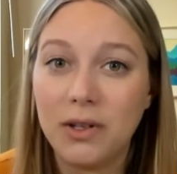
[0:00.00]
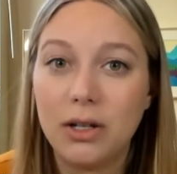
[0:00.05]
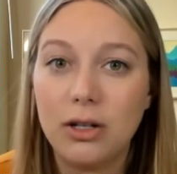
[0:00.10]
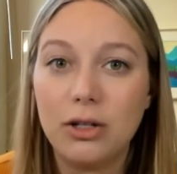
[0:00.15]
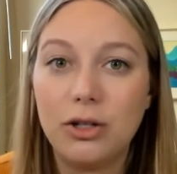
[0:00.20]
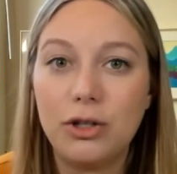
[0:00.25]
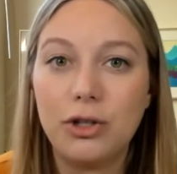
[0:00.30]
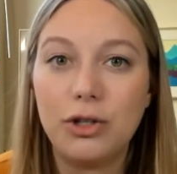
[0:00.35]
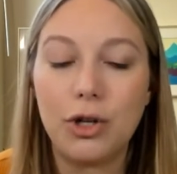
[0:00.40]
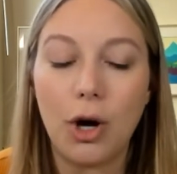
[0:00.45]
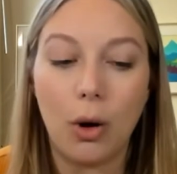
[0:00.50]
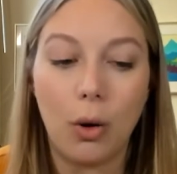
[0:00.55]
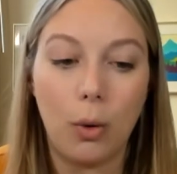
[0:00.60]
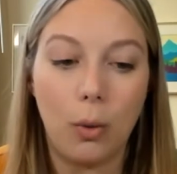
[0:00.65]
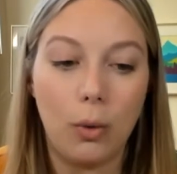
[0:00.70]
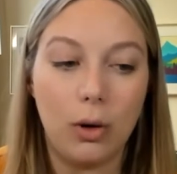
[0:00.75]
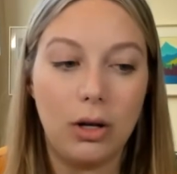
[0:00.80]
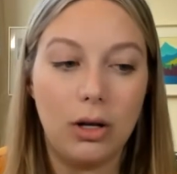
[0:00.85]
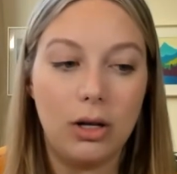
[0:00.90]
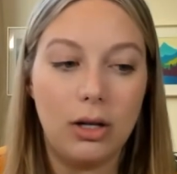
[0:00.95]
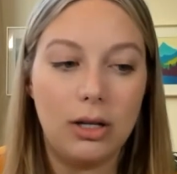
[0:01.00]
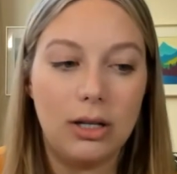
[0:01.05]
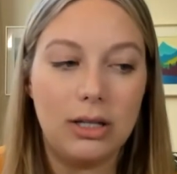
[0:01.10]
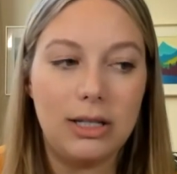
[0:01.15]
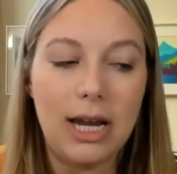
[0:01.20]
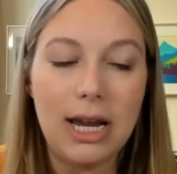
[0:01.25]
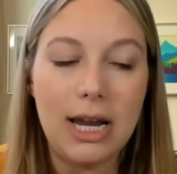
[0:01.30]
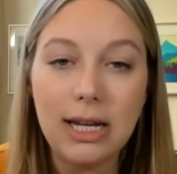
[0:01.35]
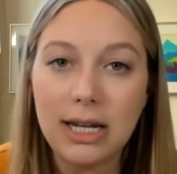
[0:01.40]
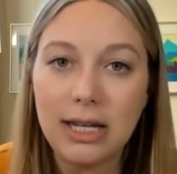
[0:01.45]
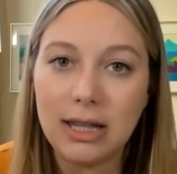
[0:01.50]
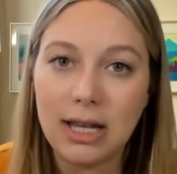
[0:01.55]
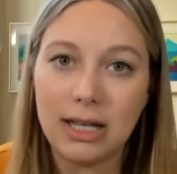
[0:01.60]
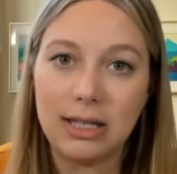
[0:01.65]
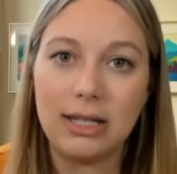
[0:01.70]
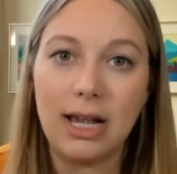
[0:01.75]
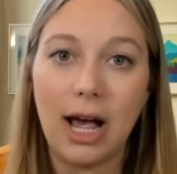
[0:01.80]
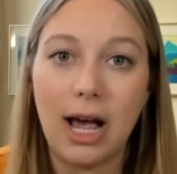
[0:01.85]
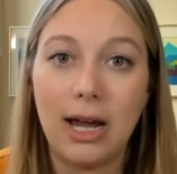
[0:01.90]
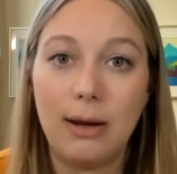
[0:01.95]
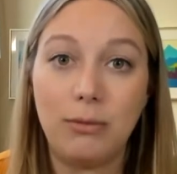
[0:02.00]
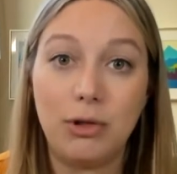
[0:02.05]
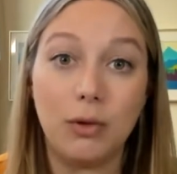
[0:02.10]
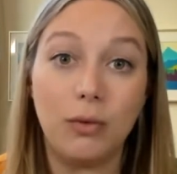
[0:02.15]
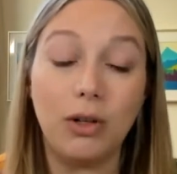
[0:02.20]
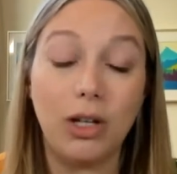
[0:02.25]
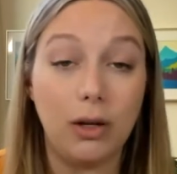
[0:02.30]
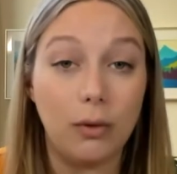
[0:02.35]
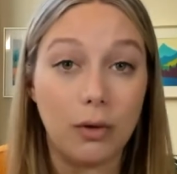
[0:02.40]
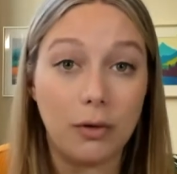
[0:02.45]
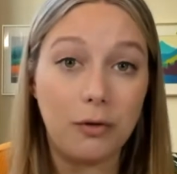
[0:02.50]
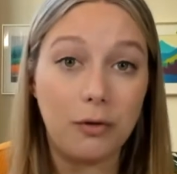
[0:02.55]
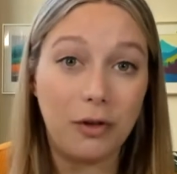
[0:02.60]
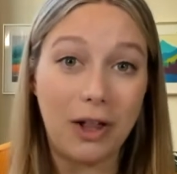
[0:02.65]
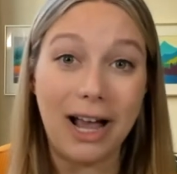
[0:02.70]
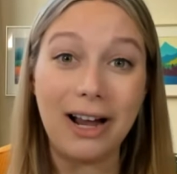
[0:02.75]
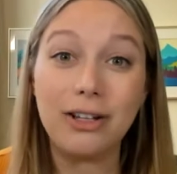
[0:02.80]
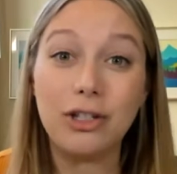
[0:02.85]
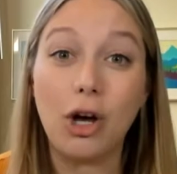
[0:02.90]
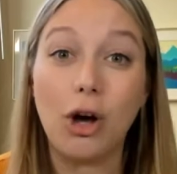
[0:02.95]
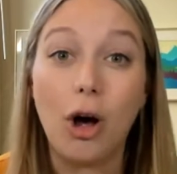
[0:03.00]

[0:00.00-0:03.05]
So taking that time to really reflect